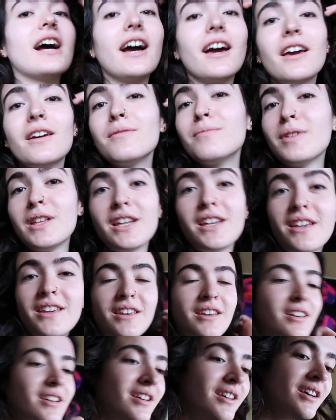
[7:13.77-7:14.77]
I'm like,
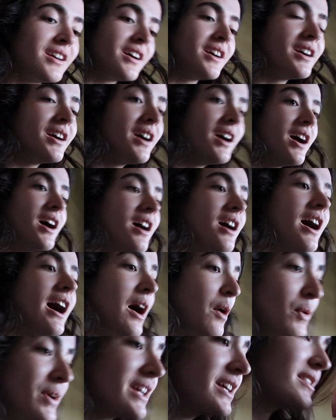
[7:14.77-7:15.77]

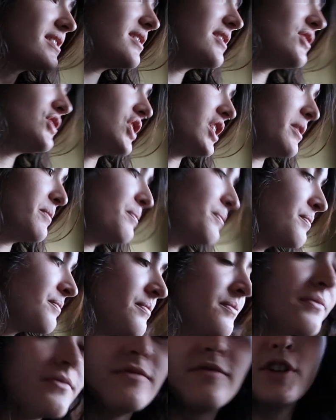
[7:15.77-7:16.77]
I want to get to the gym,
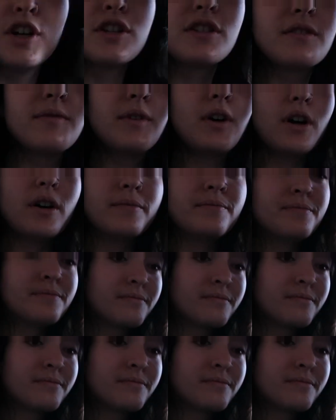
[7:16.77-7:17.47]
first of all.